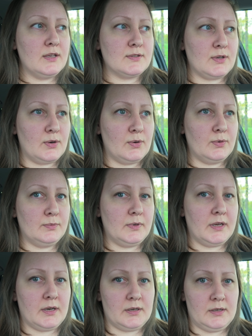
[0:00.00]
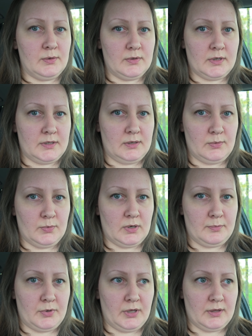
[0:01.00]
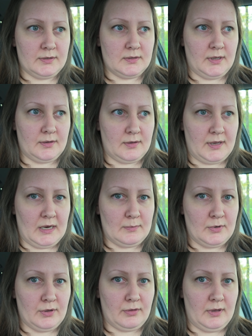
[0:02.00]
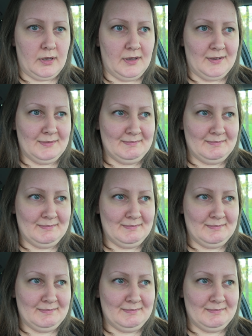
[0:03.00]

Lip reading: so, and I didn't want to bring this like camera thing